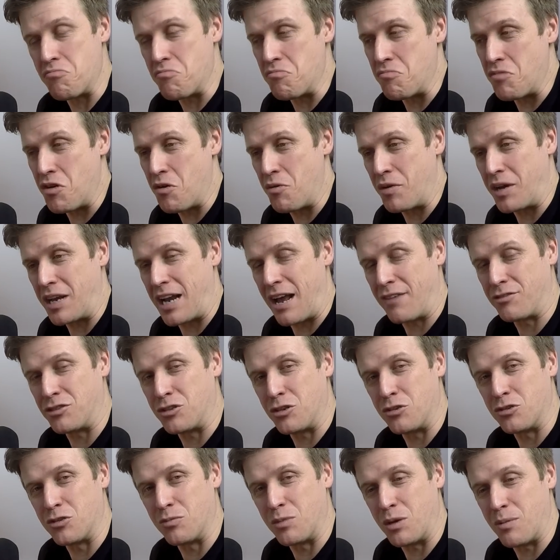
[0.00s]
Are we going to have to
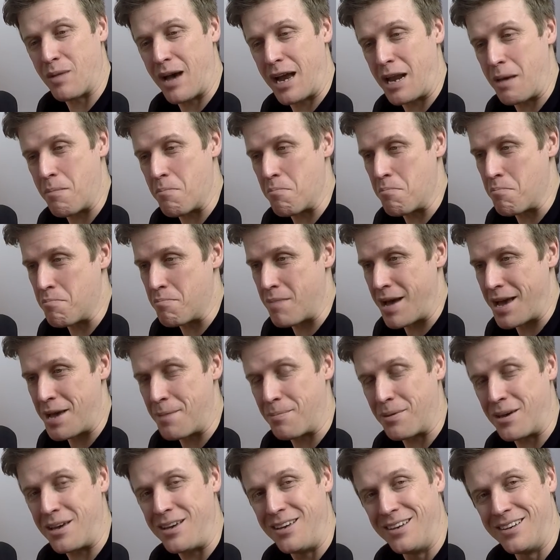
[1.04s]
do something about it?
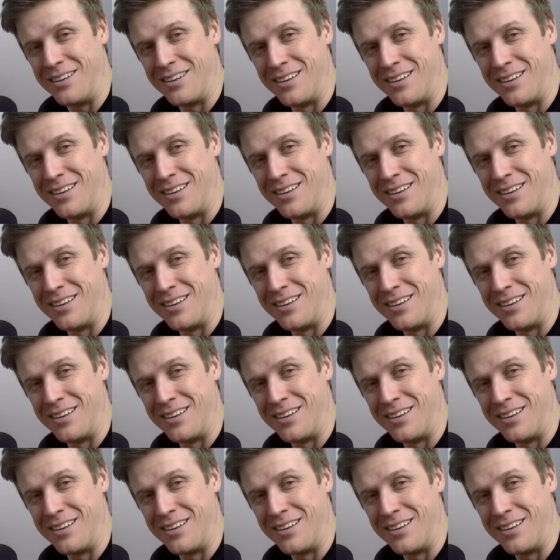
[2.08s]
Maybe.